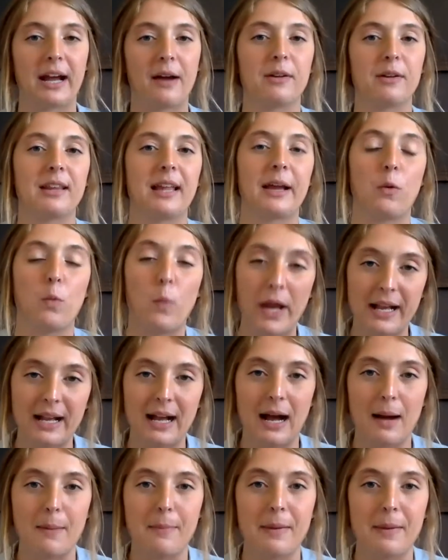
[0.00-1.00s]
I would like wake
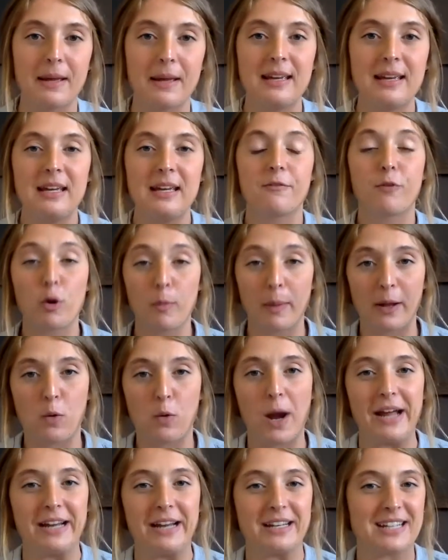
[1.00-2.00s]
up for my
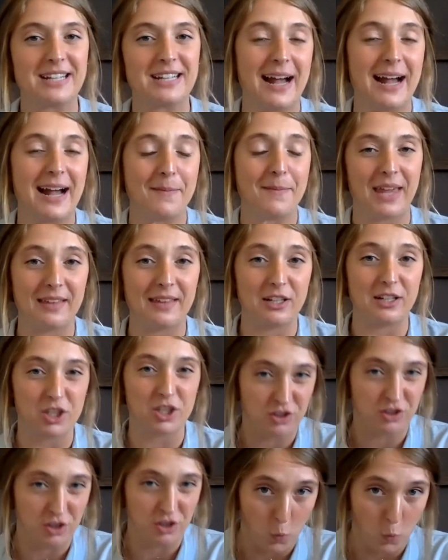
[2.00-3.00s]
quiet time and then just
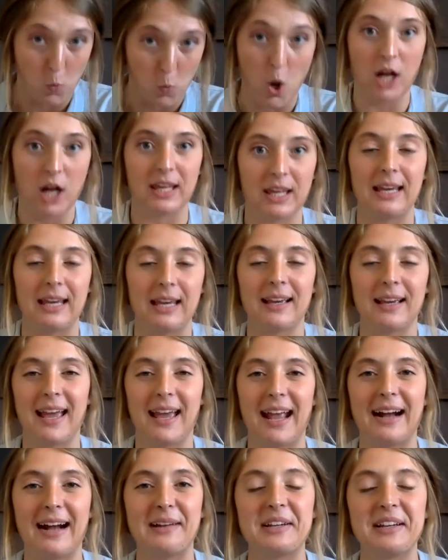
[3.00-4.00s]
start walking
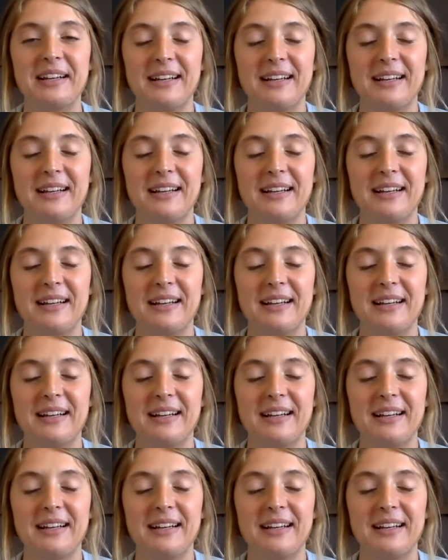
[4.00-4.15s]
and